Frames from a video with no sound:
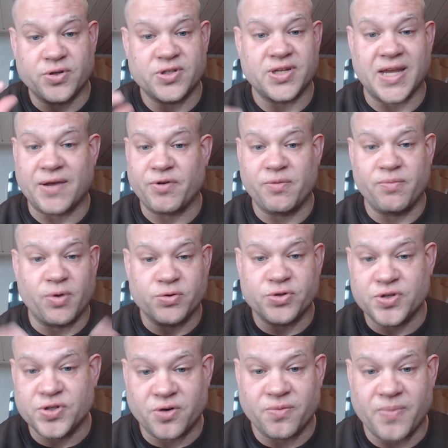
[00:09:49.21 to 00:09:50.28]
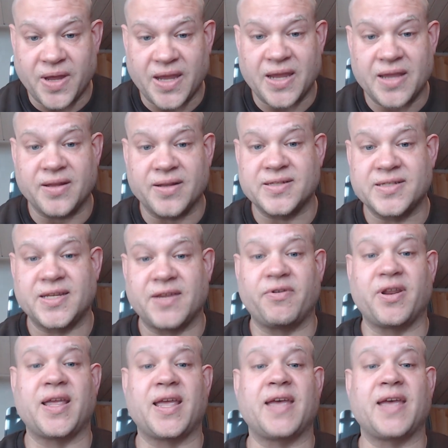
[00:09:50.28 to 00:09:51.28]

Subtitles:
How Emotions Are Made and 7.5